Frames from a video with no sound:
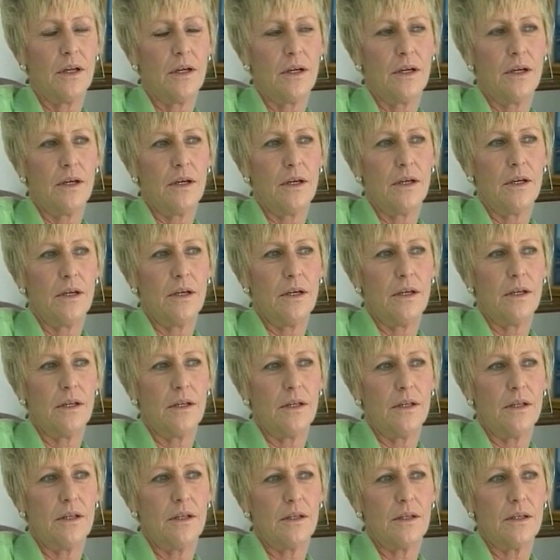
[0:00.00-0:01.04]

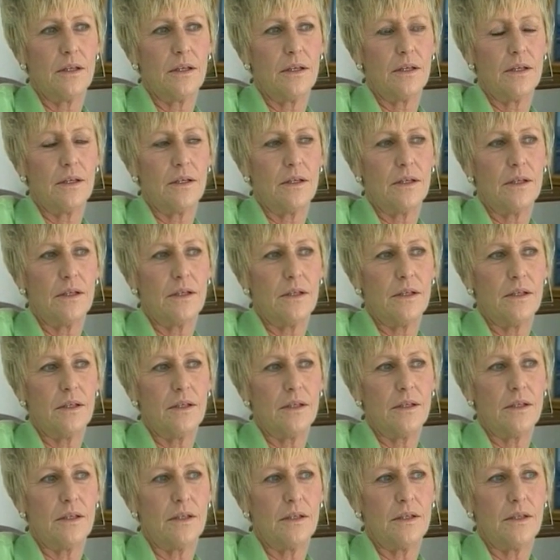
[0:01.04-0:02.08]

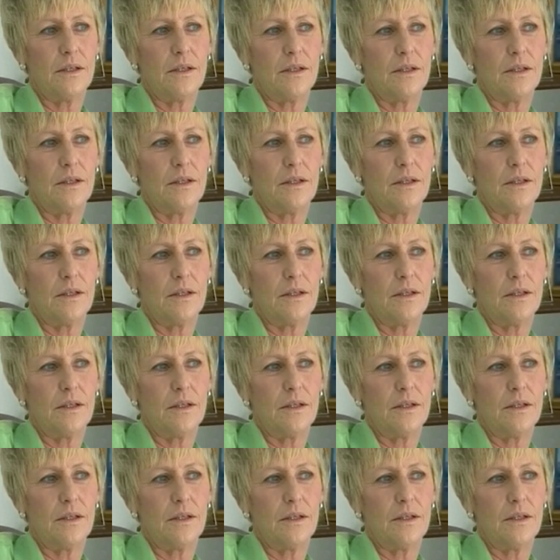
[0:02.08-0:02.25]
Nobody speaks.